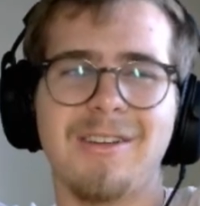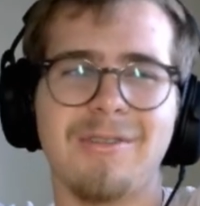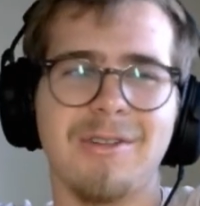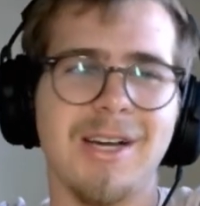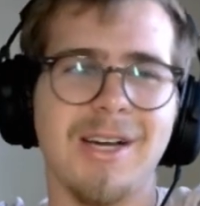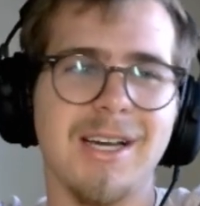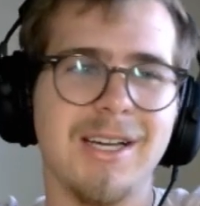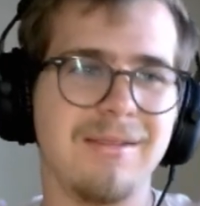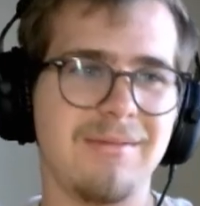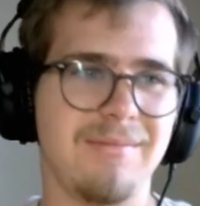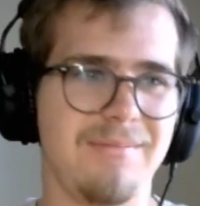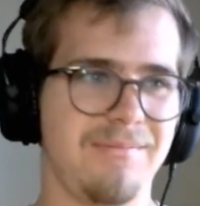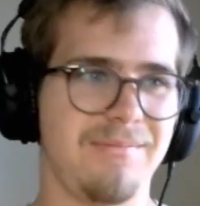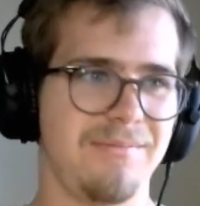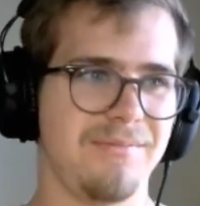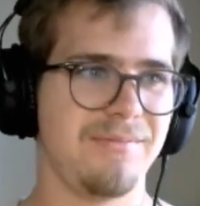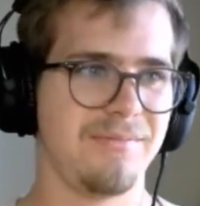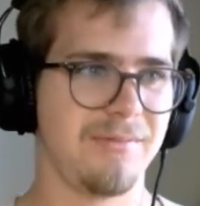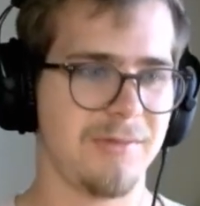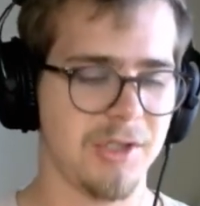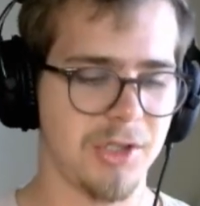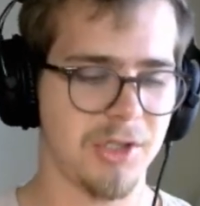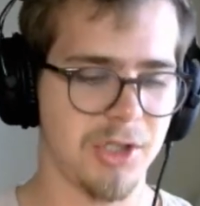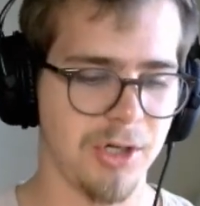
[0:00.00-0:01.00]
right?
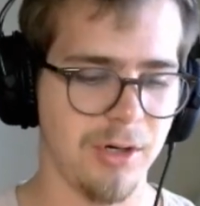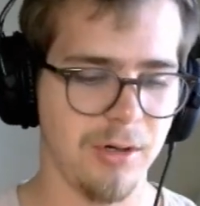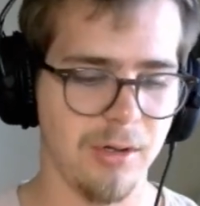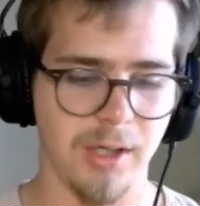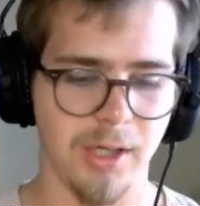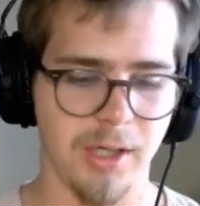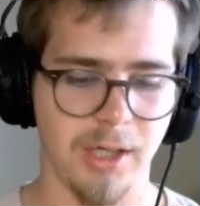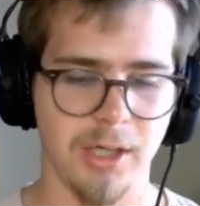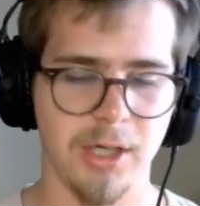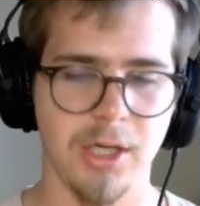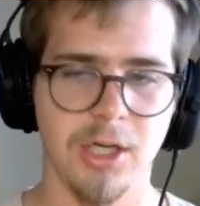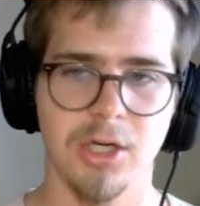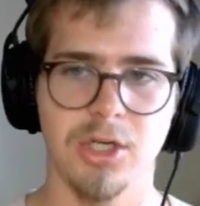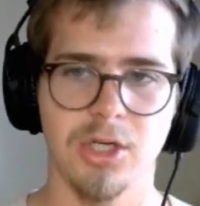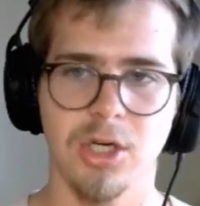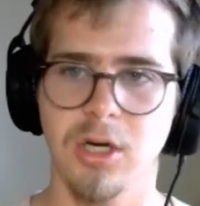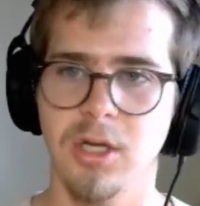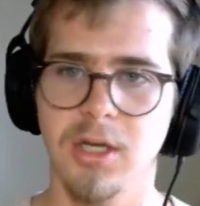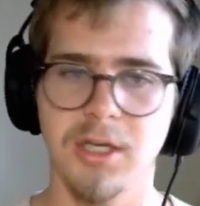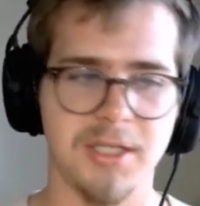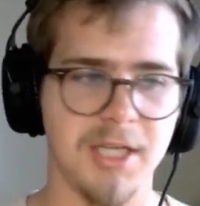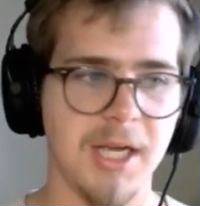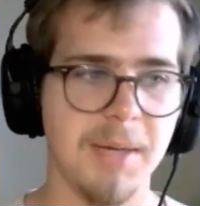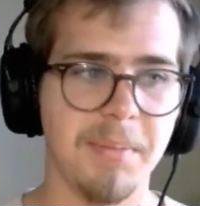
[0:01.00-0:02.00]
Surely.
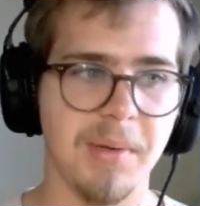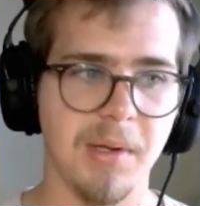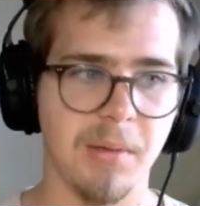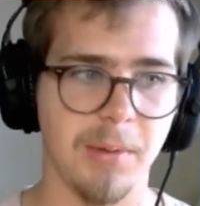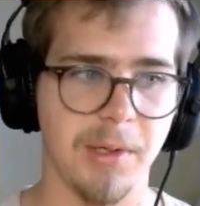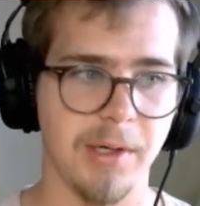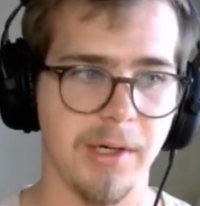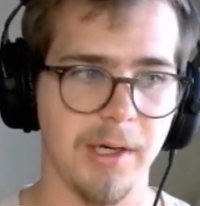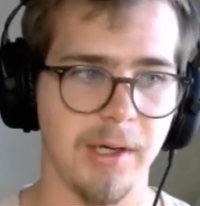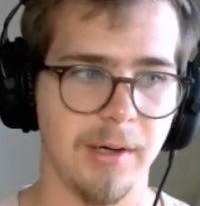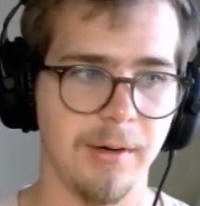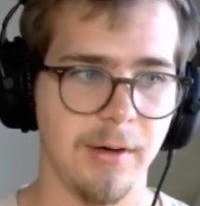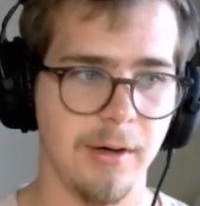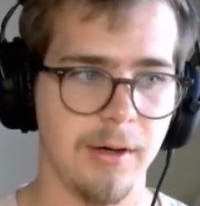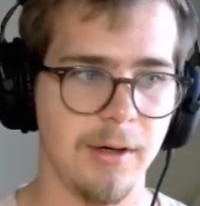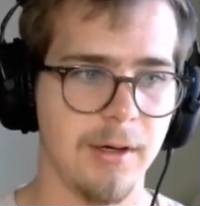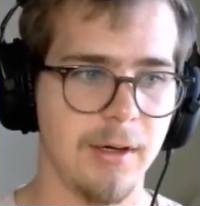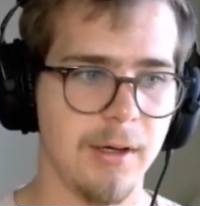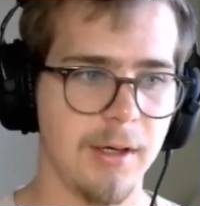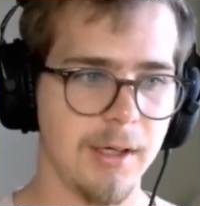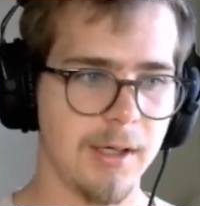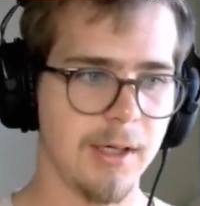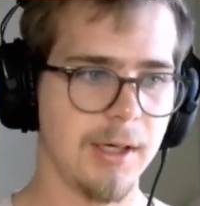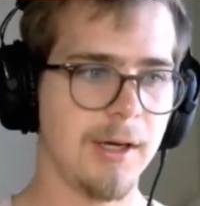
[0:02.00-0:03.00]
Surely Temple we're done.
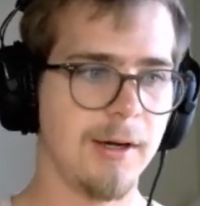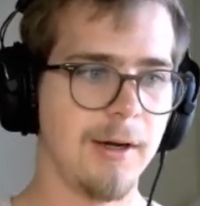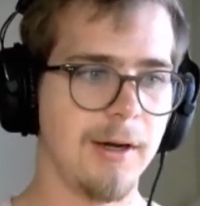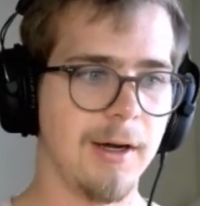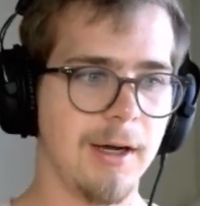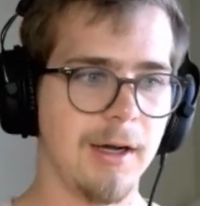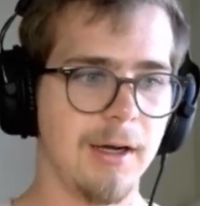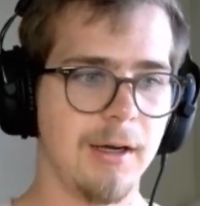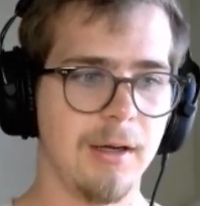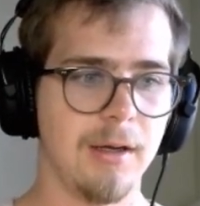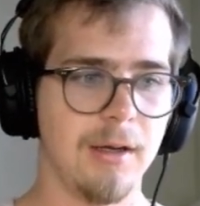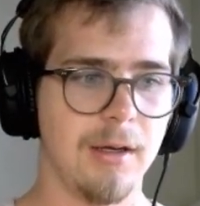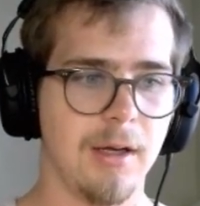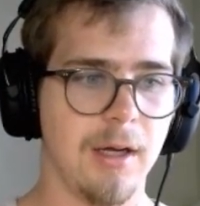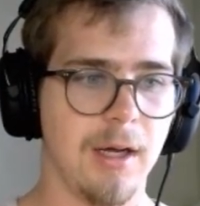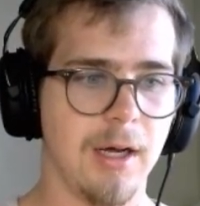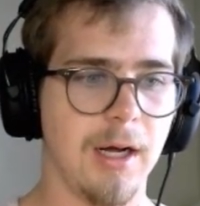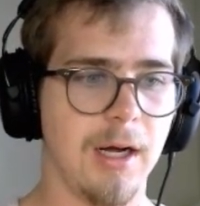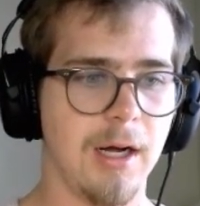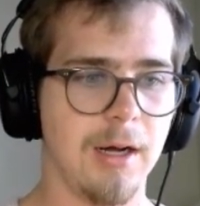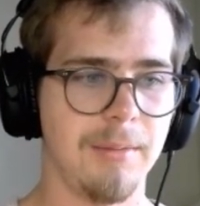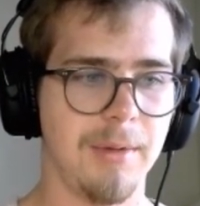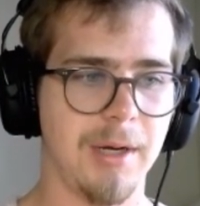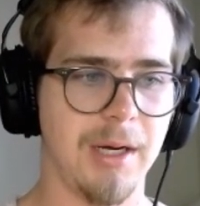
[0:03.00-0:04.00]

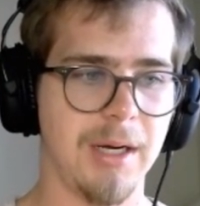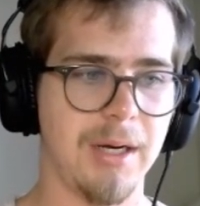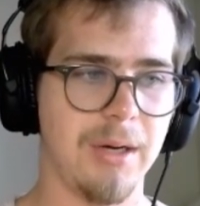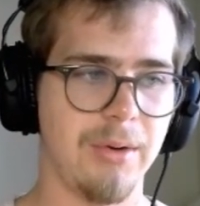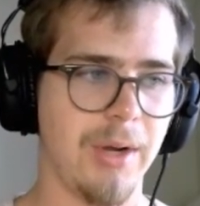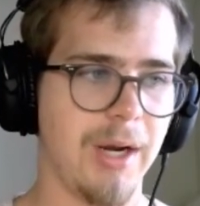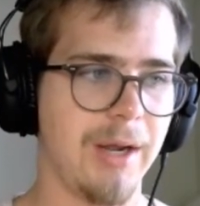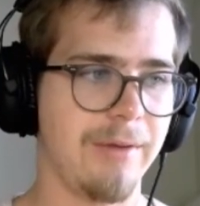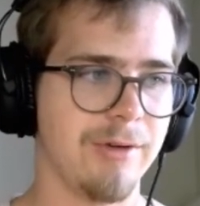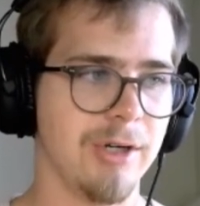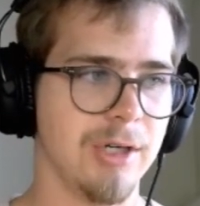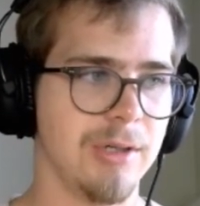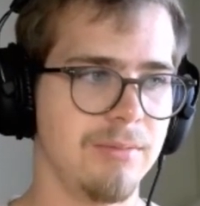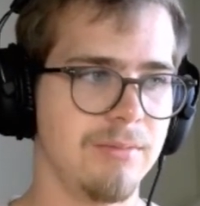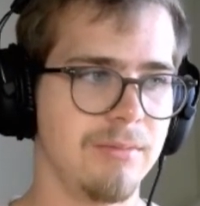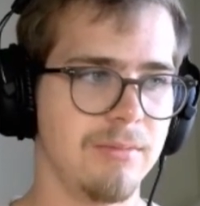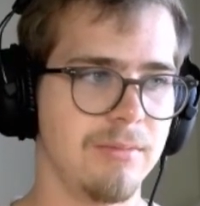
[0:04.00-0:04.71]
Um, whatever.